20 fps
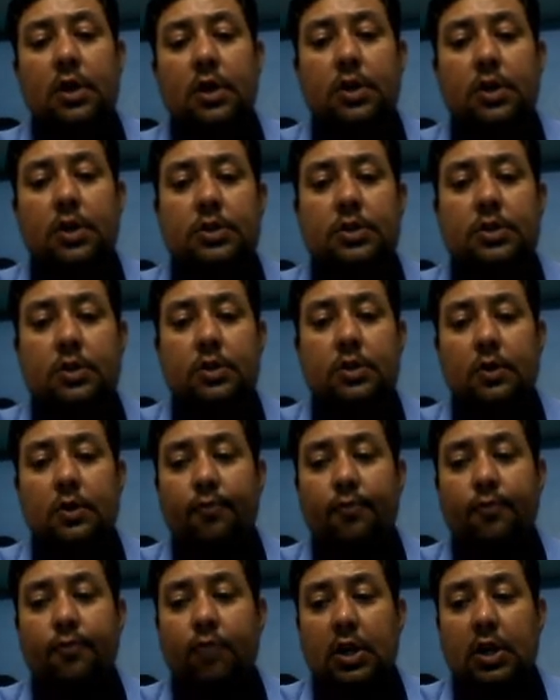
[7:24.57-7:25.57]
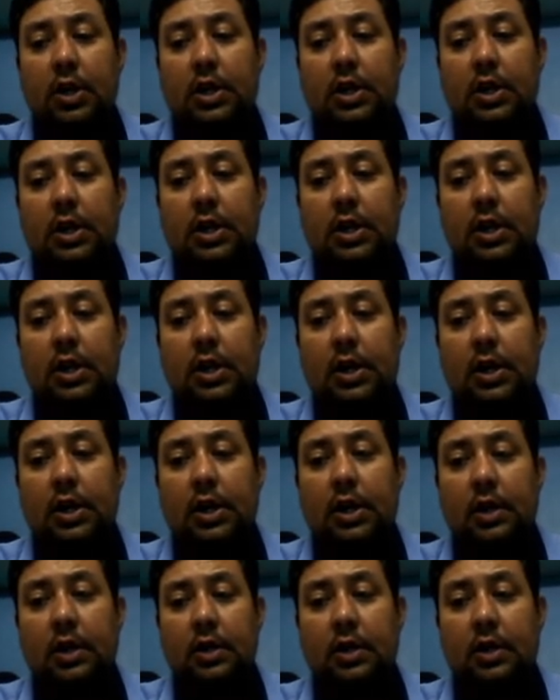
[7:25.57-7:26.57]
So here
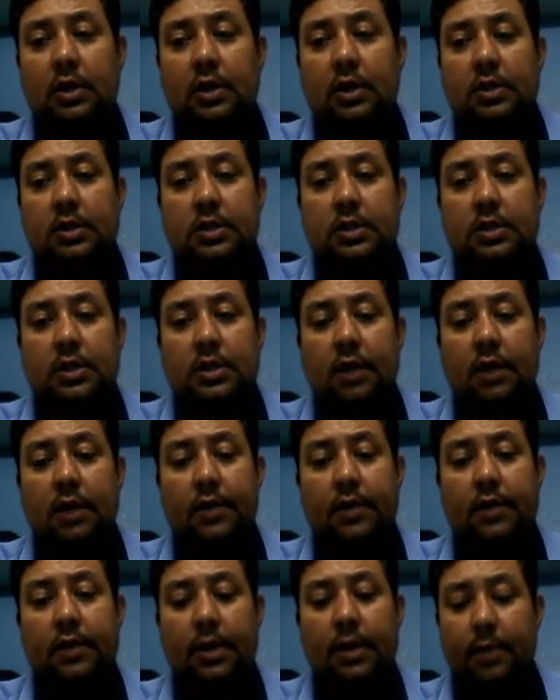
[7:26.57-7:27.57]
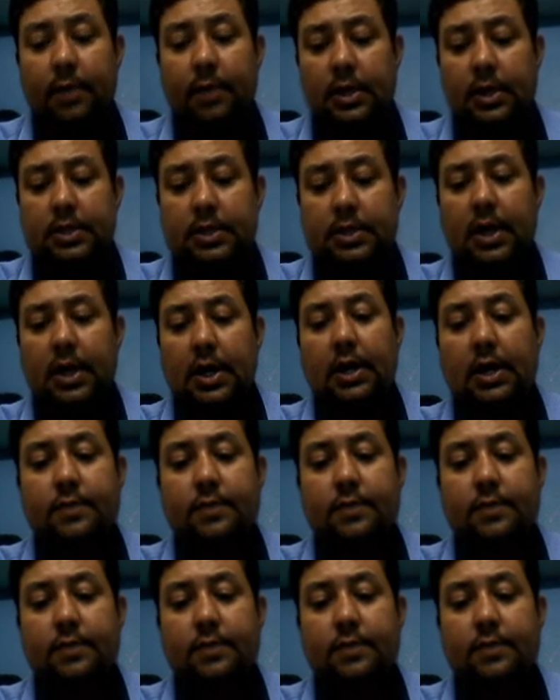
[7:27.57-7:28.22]
our table is that